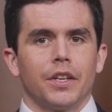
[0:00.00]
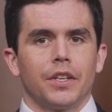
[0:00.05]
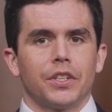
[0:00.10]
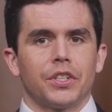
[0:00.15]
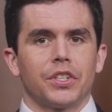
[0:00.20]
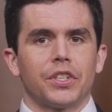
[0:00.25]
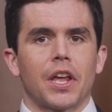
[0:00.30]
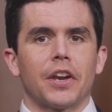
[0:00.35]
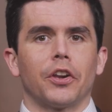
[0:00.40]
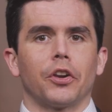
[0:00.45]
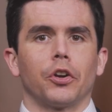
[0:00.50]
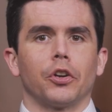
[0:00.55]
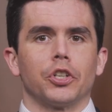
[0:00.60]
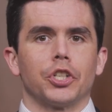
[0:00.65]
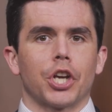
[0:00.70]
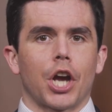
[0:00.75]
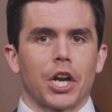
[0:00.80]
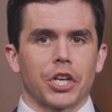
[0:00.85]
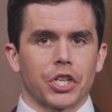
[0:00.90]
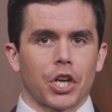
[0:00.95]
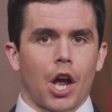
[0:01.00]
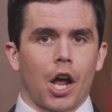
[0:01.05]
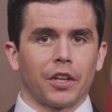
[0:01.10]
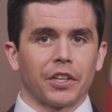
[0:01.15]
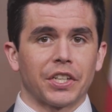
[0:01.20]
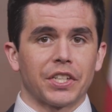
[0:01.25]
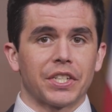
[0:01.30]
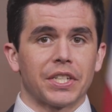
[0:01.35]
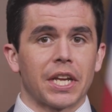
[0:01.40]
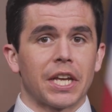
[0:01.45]
Senator Josh
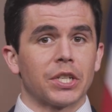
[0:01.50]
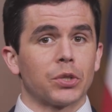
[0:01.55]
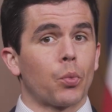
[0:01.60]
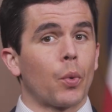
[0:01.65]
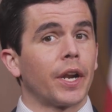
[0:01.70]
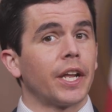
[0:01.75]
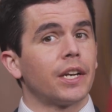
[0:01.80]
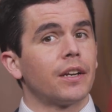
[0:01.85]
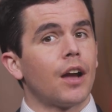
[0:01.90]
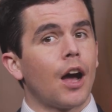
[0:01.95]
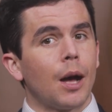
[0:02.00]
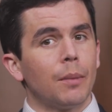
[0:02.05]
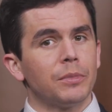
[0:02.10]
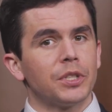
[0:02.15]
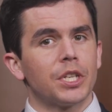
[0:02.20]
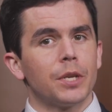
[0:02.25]
Hawley says when it comes